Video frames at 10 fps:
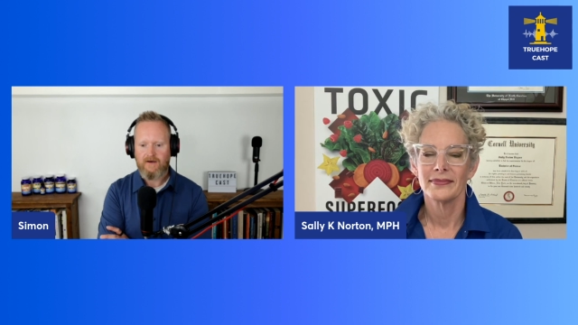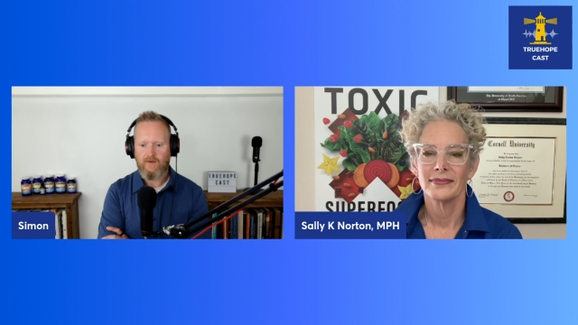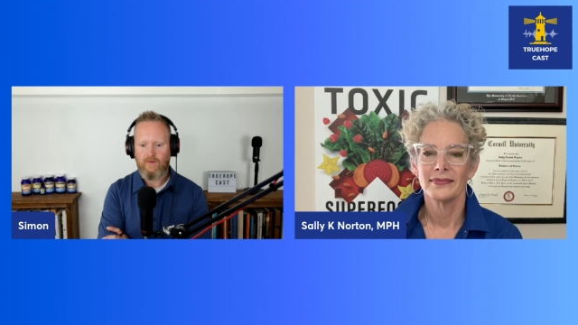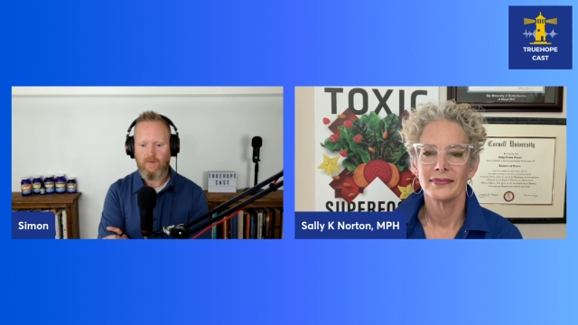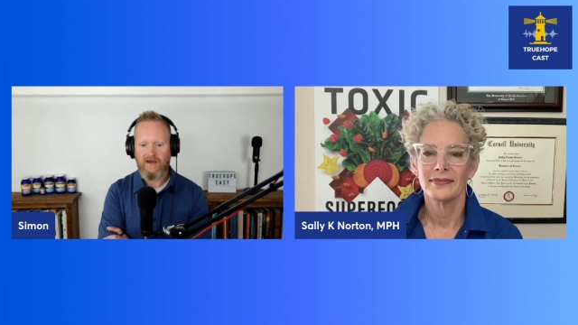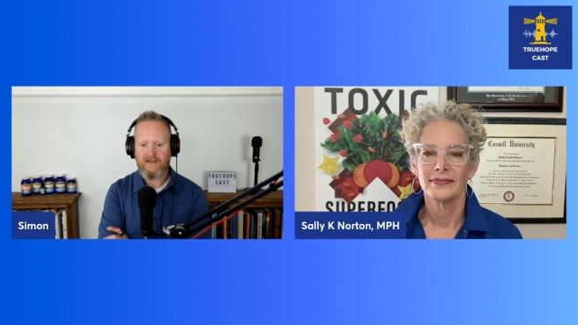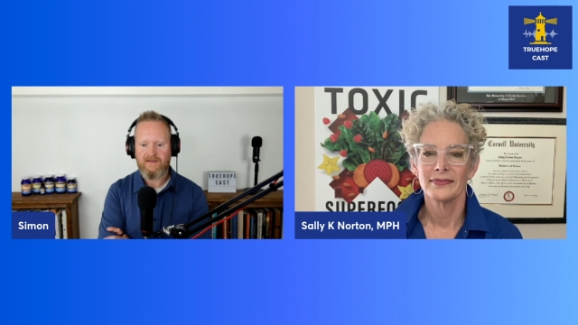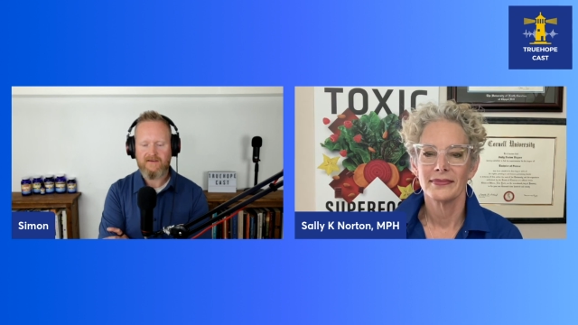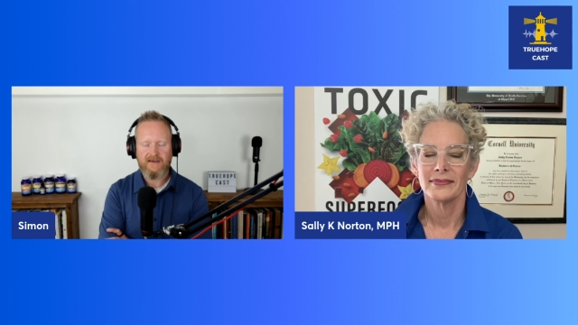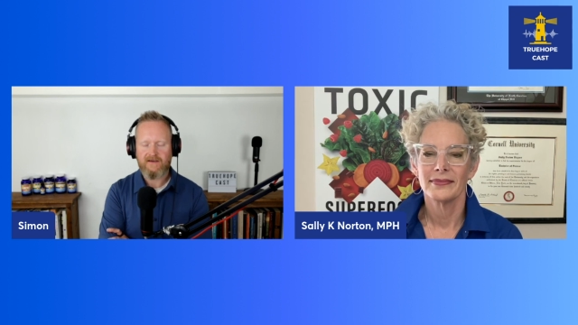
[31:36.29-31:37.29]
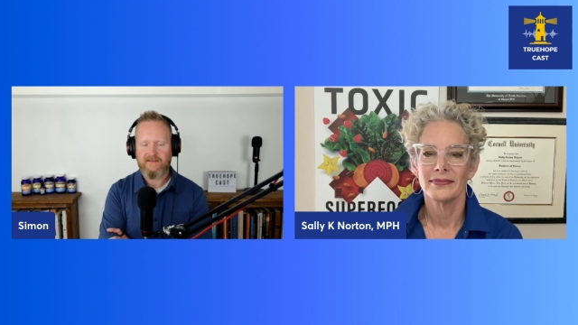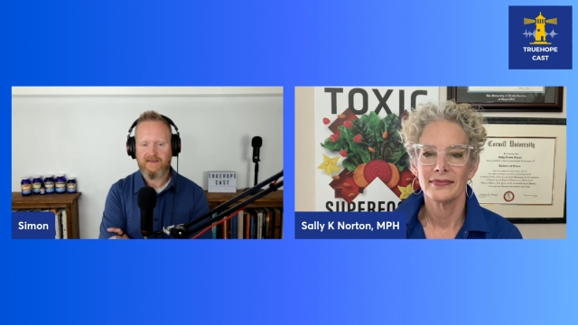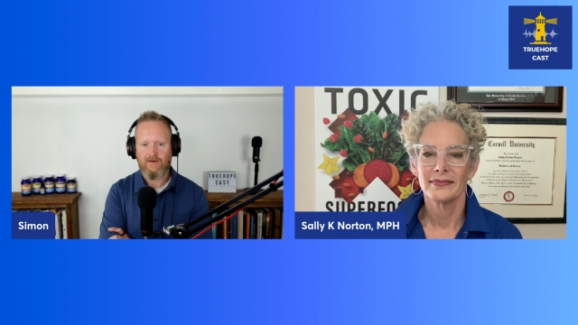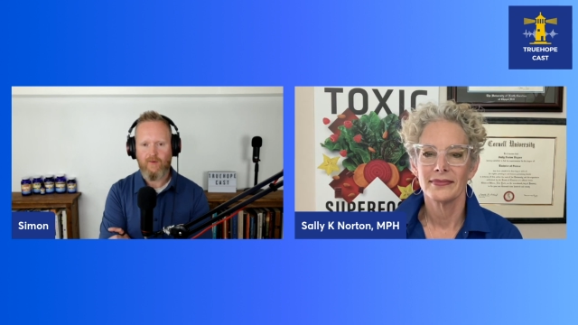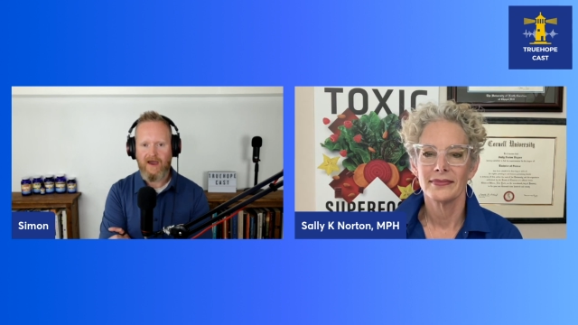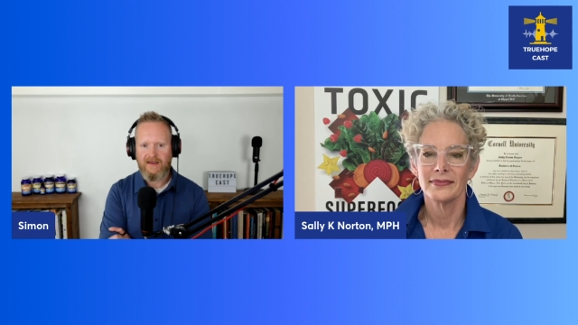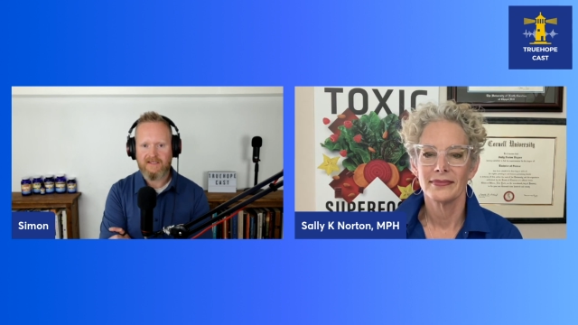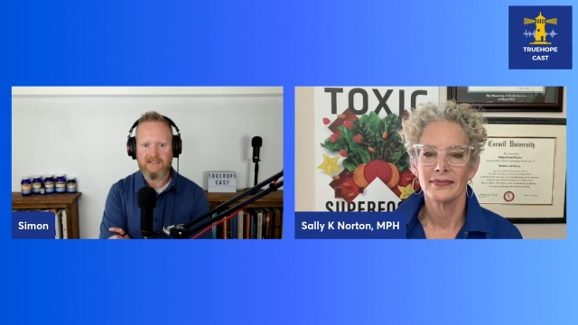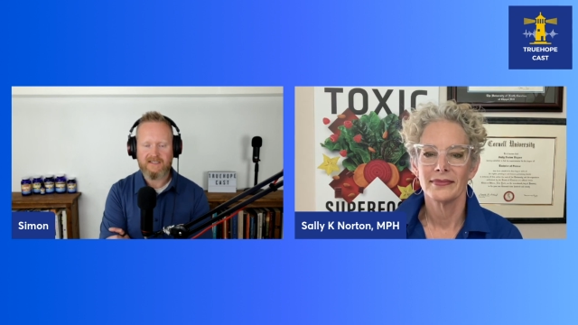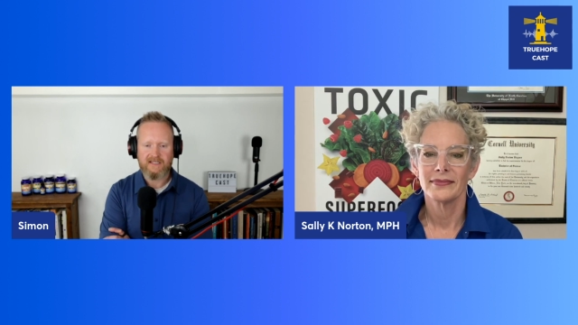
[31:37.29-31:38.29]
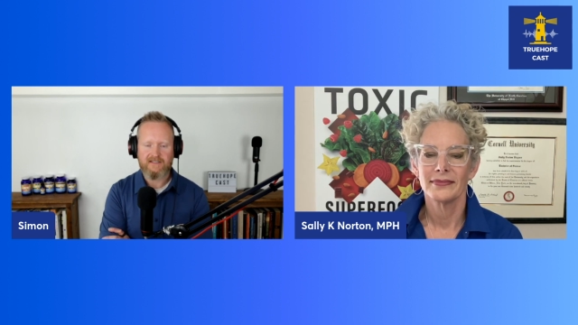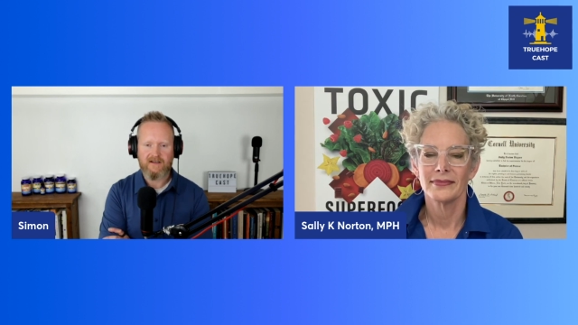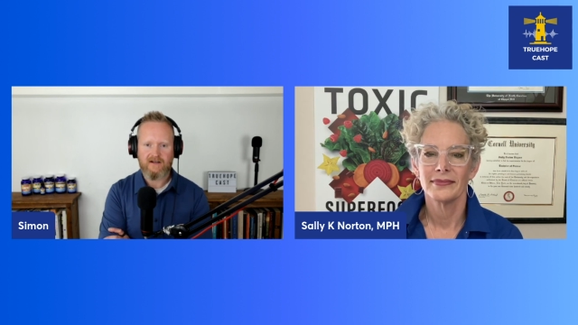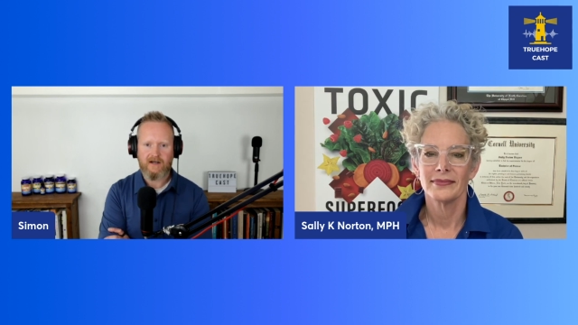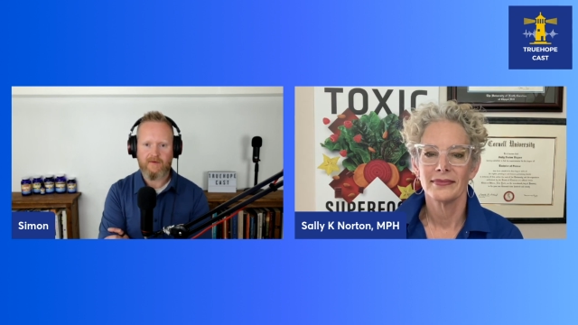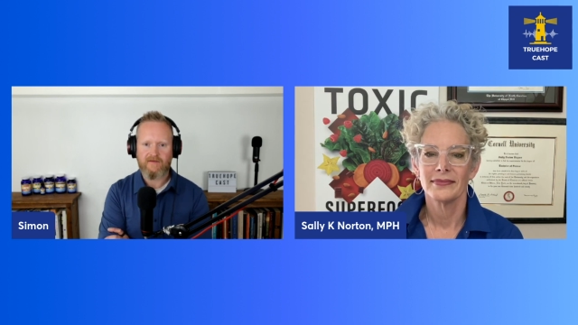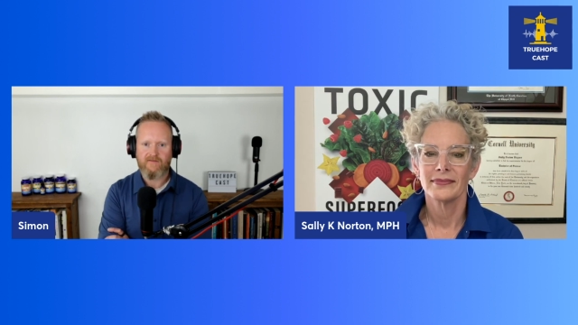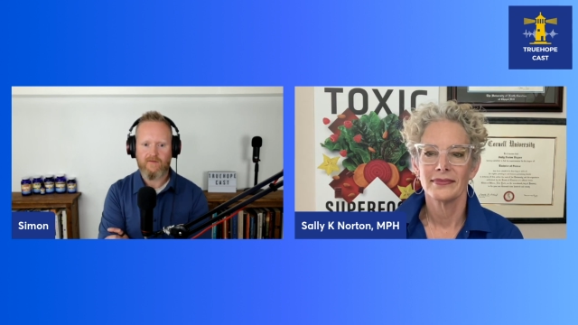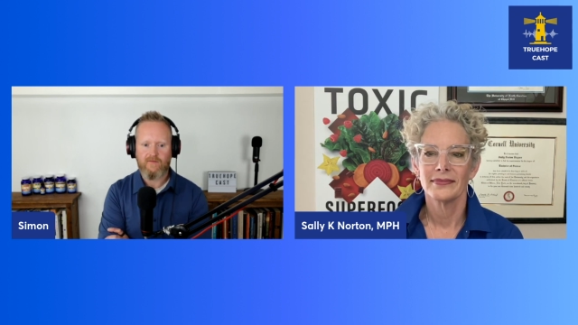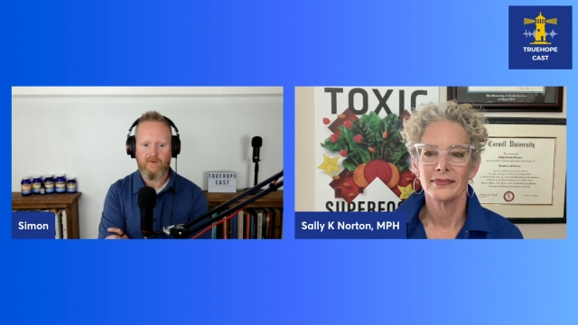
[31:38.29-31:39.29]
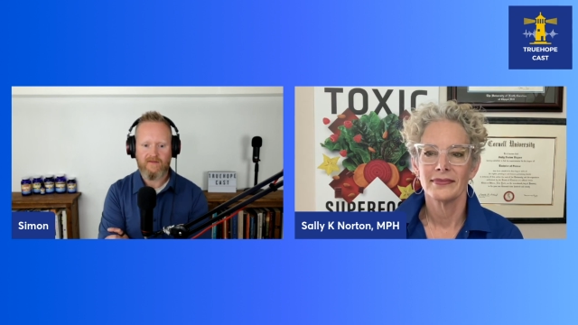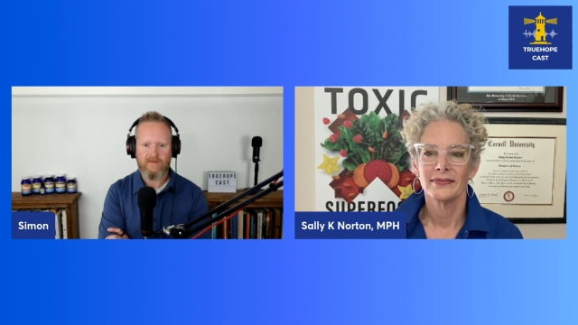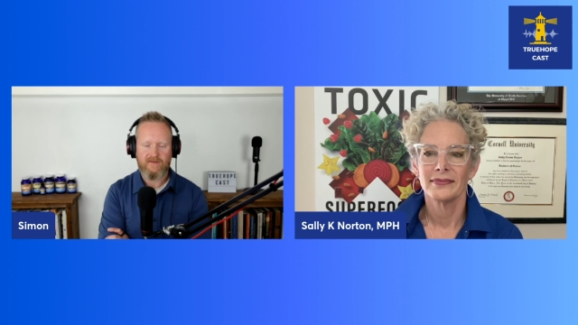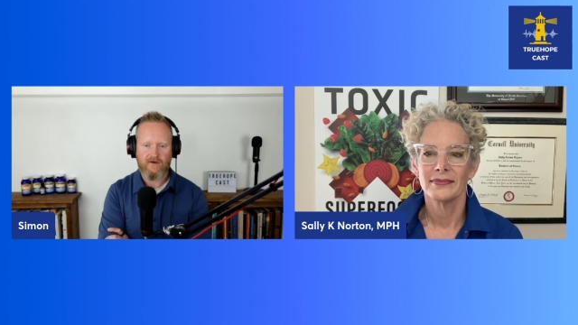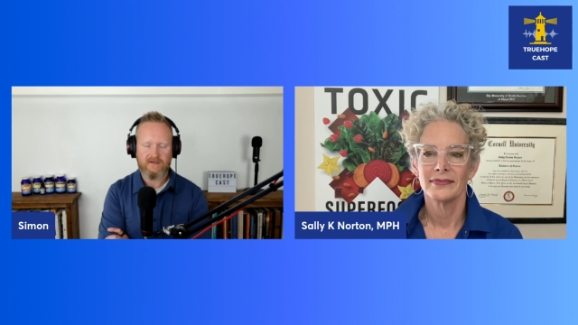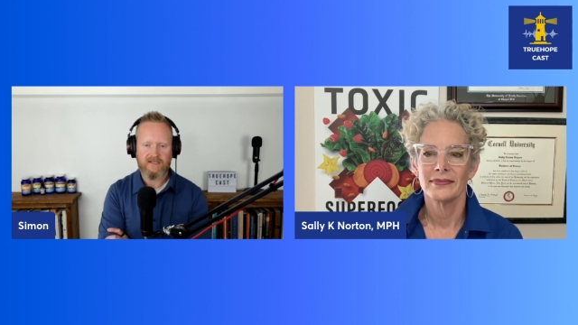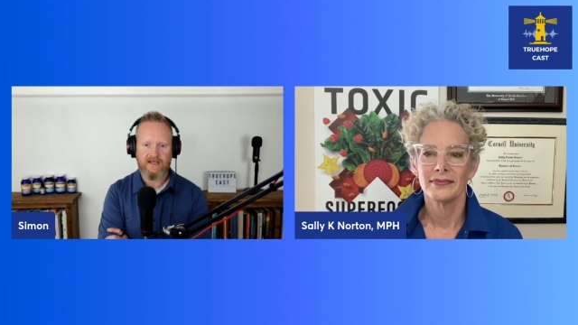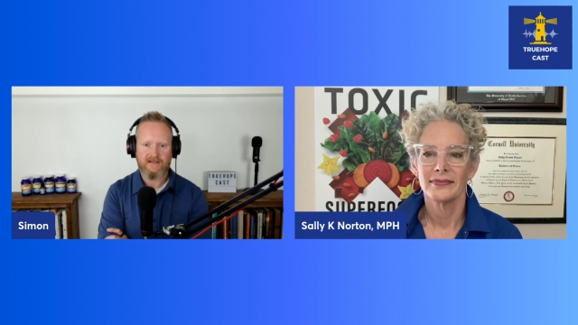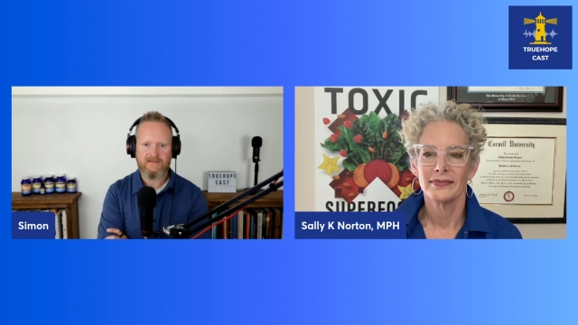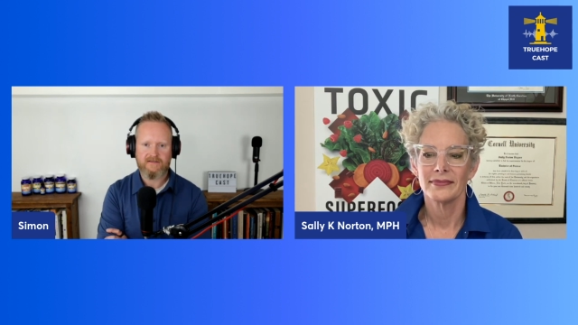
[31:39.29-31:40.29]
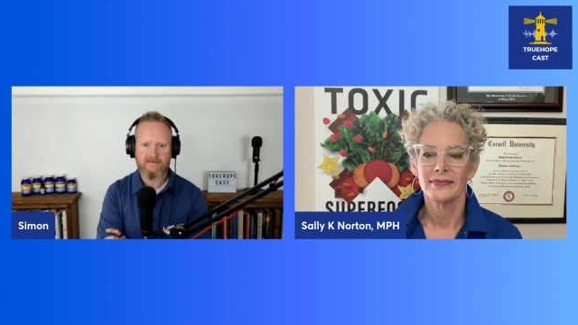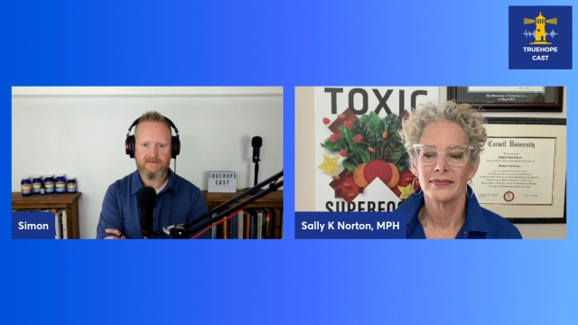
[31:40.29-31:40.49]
Speaker 1: Where do you think the awareness is going to start coming from with oxalates?